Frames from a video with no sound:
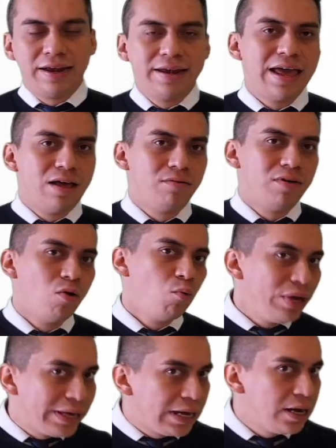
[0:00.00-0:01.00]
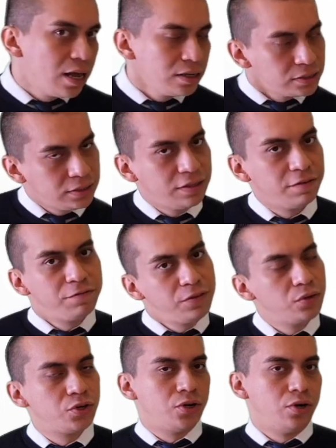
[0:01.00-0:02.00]
Now, we cannot see the
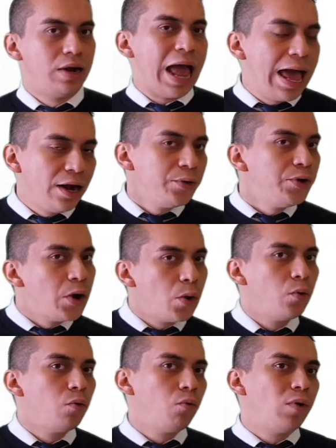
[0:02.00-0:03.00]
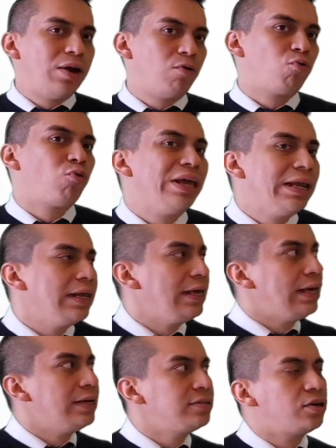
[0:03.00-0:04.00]
future. I don't know what
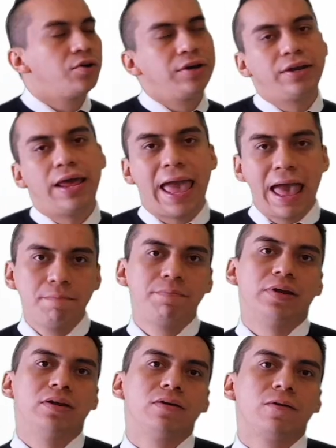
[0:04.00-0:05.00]
really is going to happen,